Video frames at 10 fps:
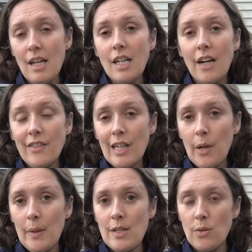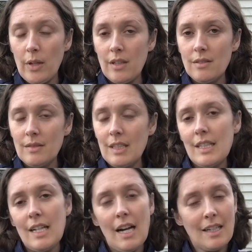covering it with soil,
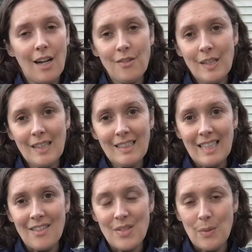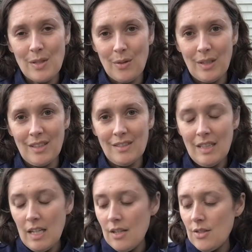not covering the leaves with soil.
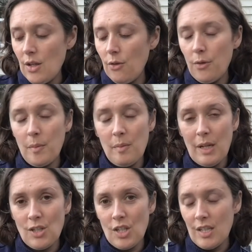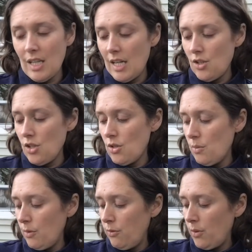So from the picture that I showed you
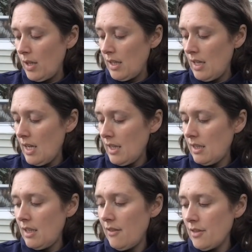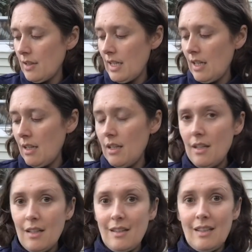before, not covering
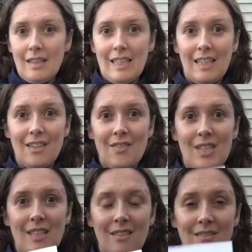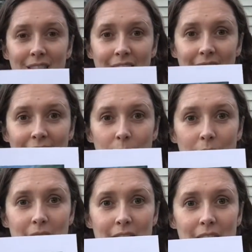the leaves, you're going to keep
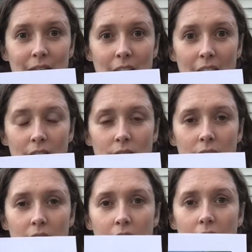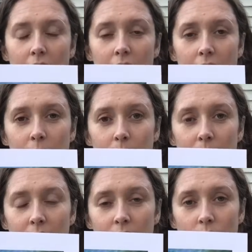these leaves out
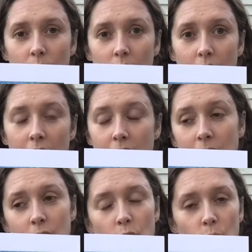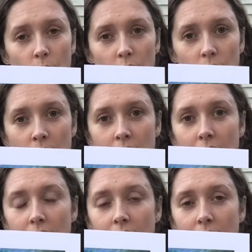so that they can grow
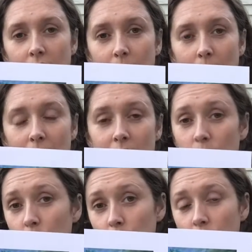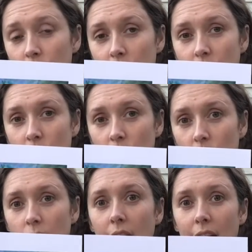and it will turn
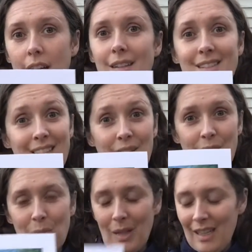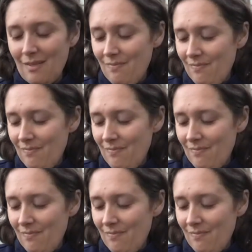into a celery plant.